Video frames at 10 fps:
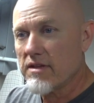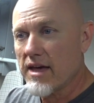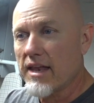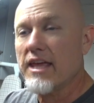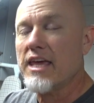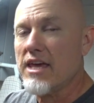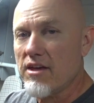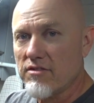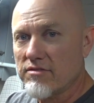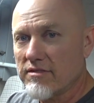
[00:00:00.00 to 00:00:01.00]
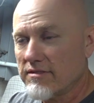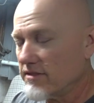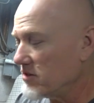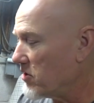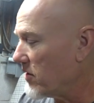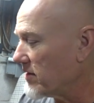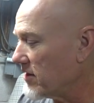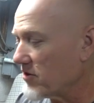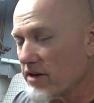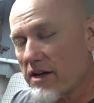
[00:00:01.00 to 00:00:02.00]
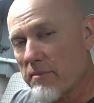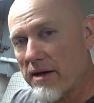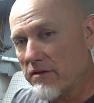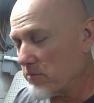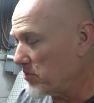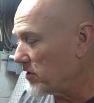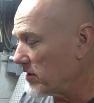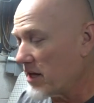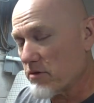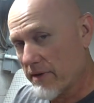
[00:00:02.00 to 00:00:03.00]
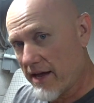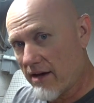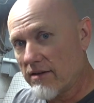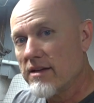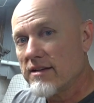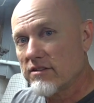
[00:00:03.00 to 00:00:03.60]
at ease knowing that you're not about to pull a Leatherman out